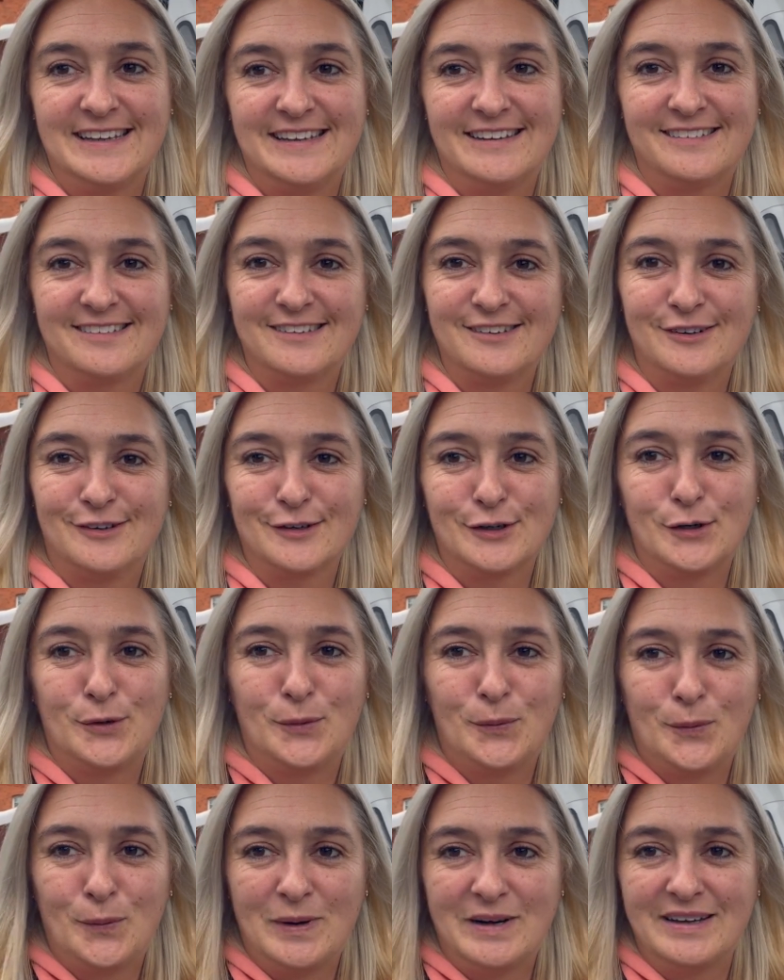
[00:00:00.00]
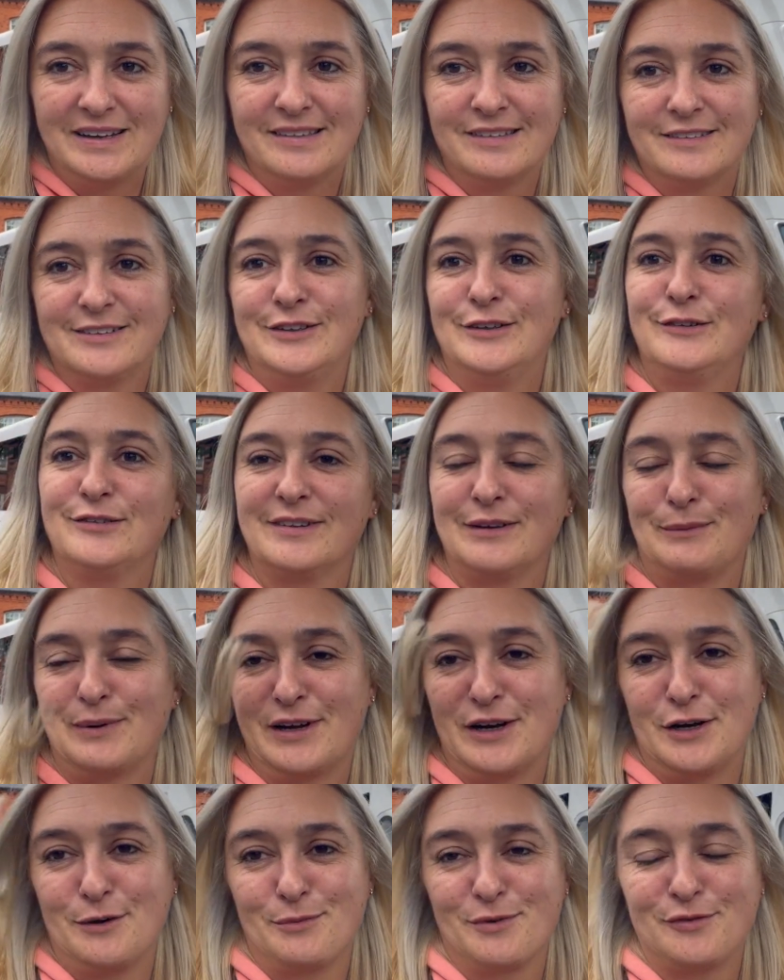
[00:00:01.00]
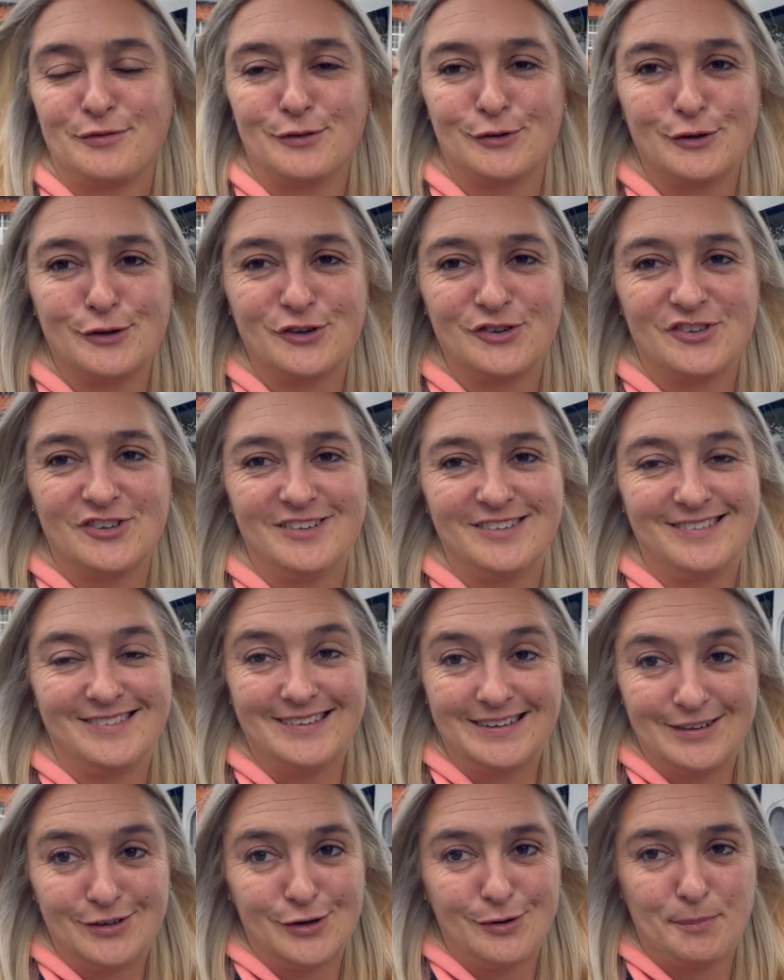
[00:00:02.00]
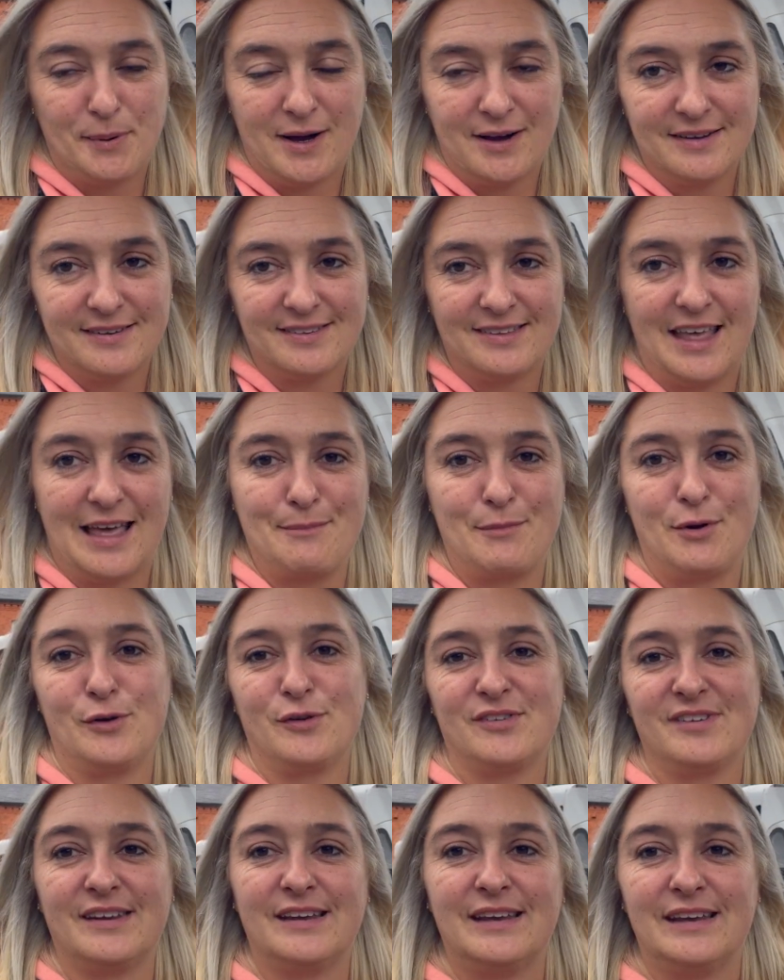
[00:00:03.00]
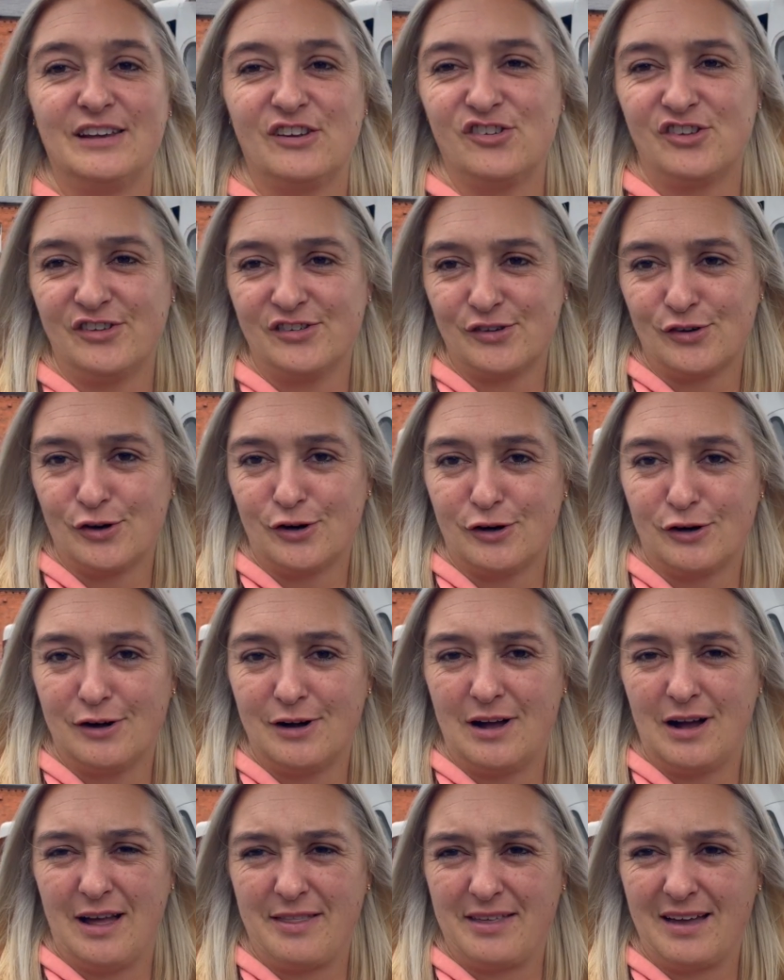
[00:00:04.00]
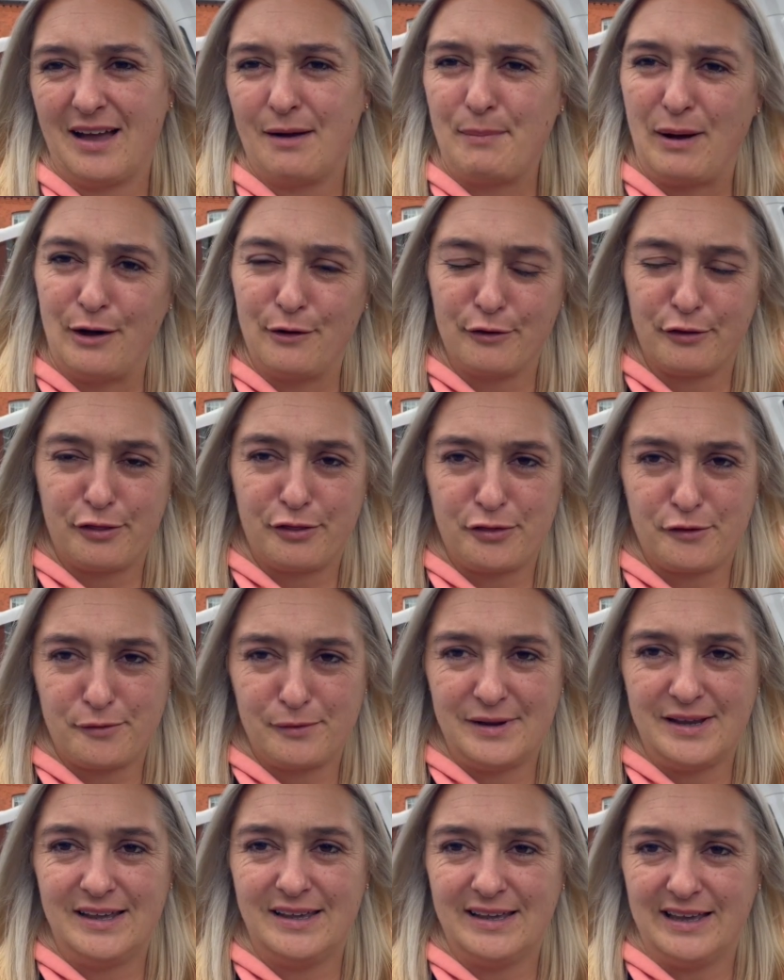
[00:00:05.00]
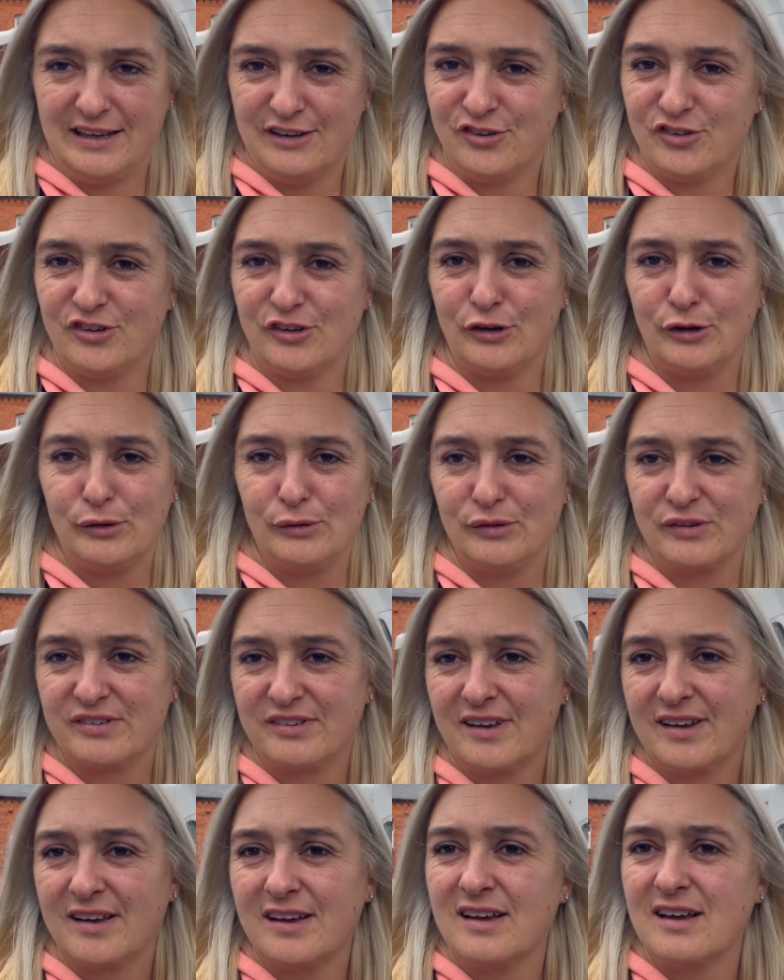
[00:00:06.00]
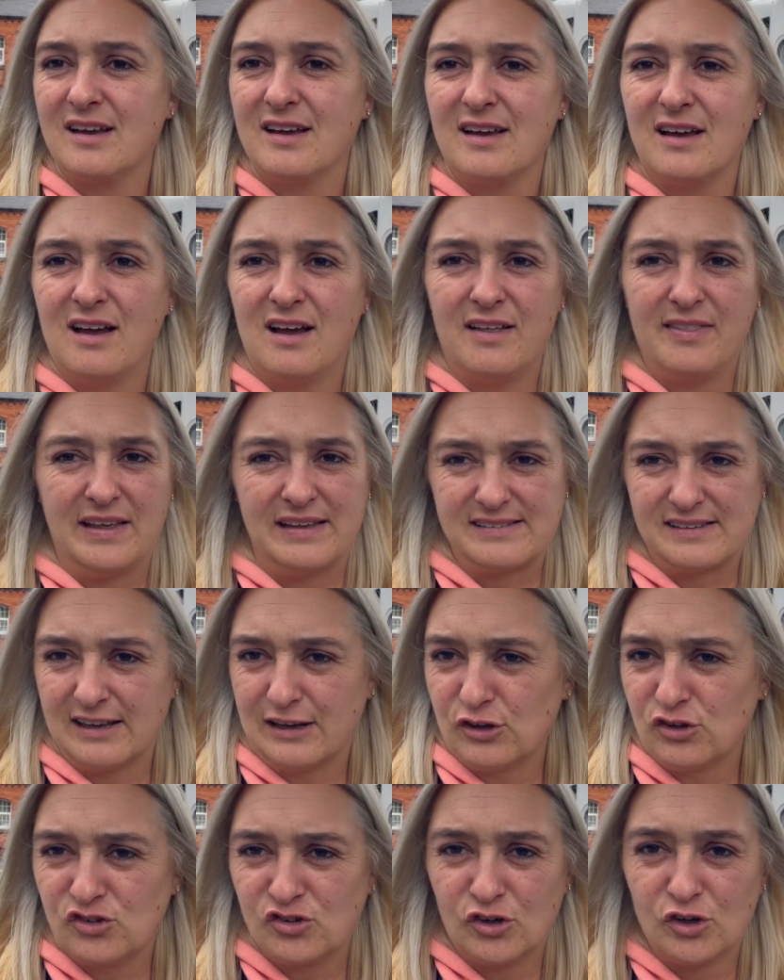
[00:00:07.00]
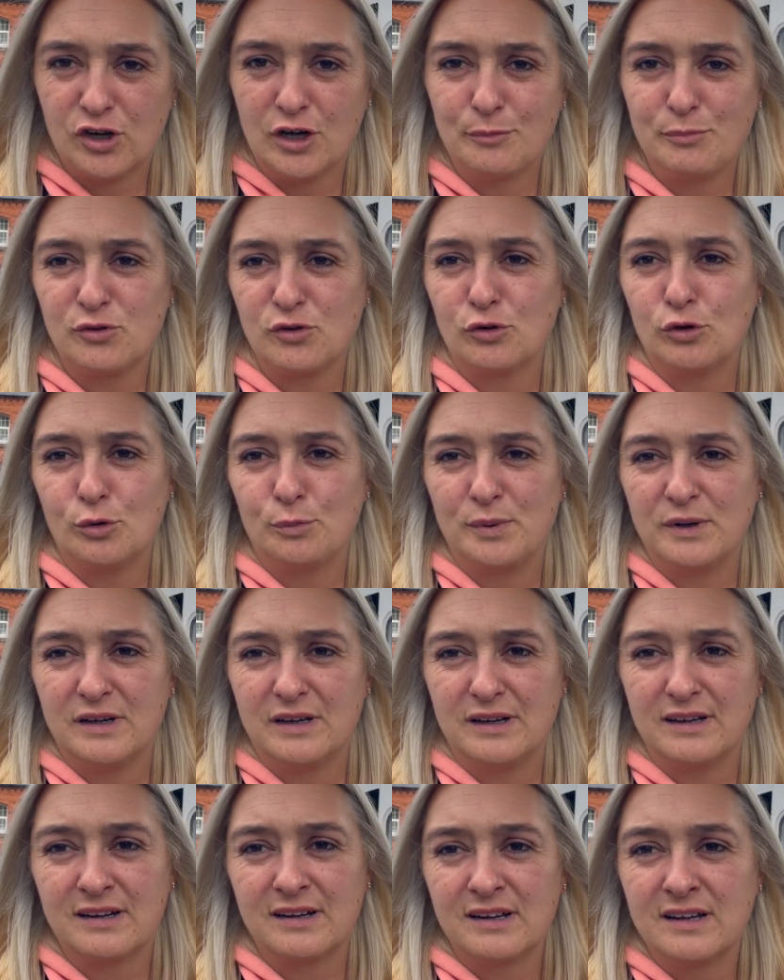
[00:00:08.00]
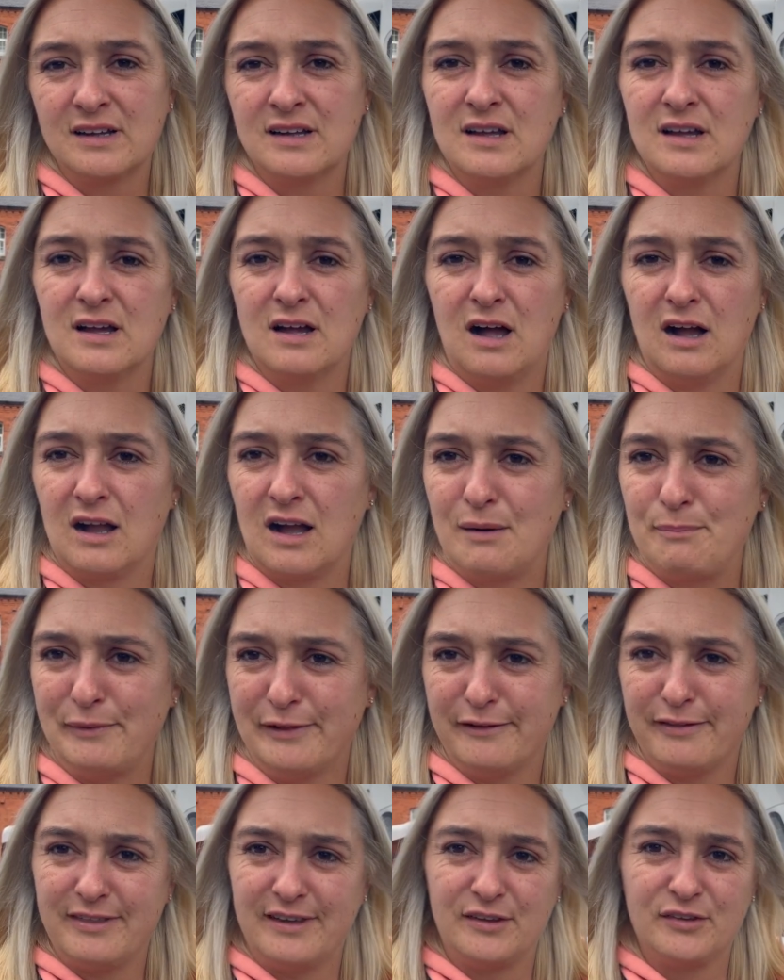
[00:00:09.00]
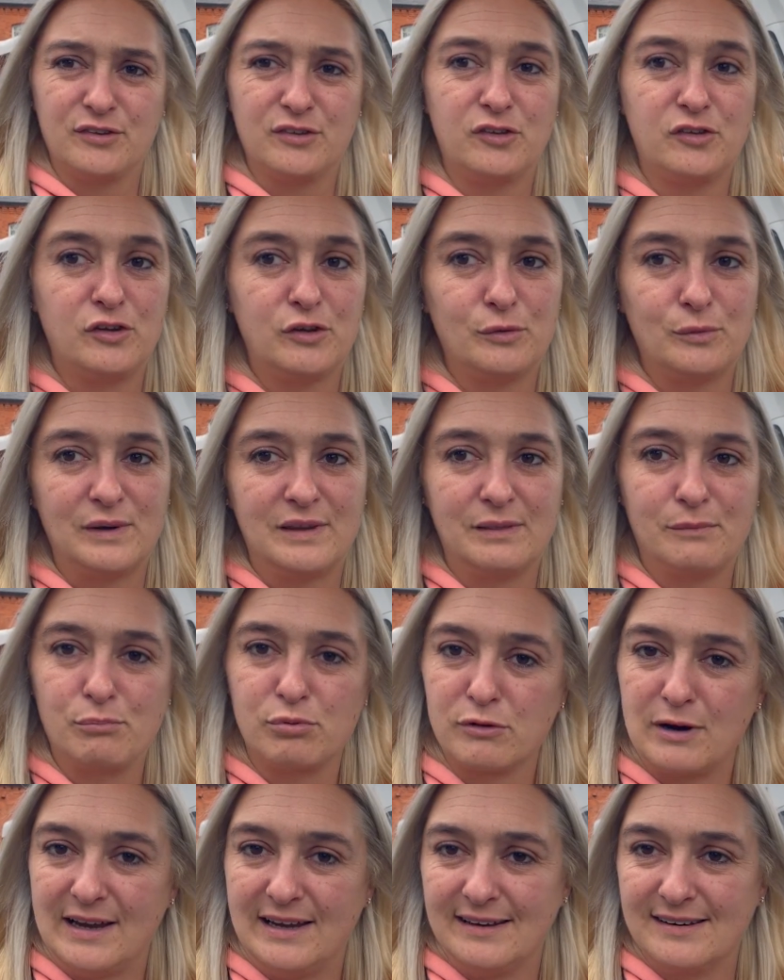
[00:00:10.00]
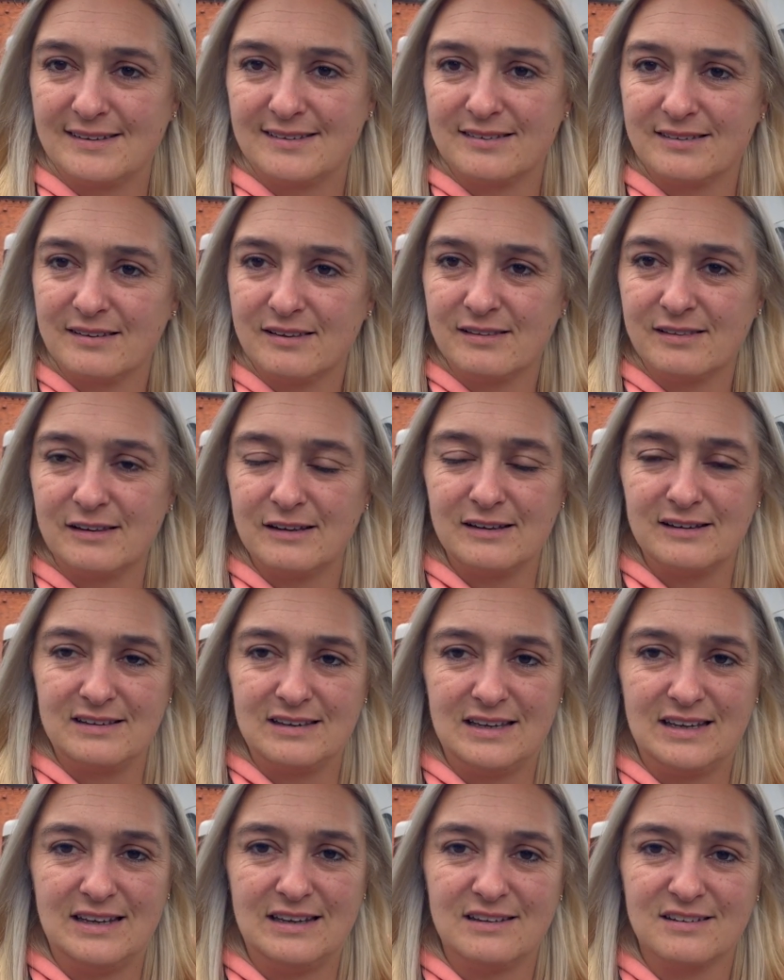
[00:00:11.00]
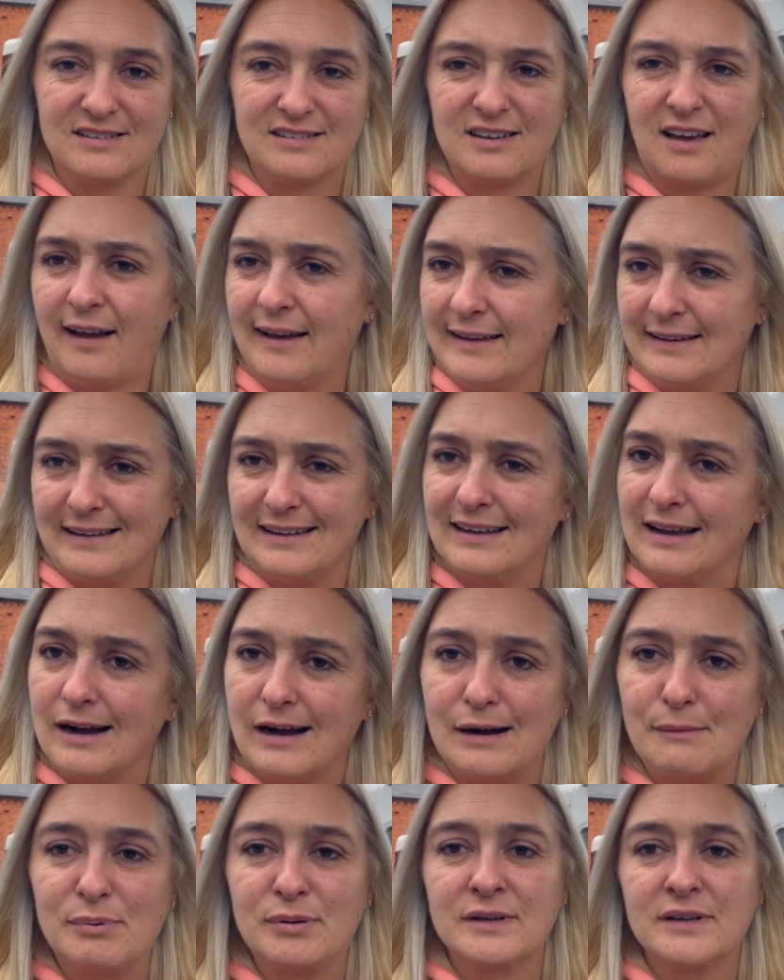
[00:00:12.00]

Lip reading: it's not quite the news that we hoped for. She did not pass the MOT. She's got, I think, about 3 issues. There's like a shock absorber, a couple of things to do with brakes that need tightening up,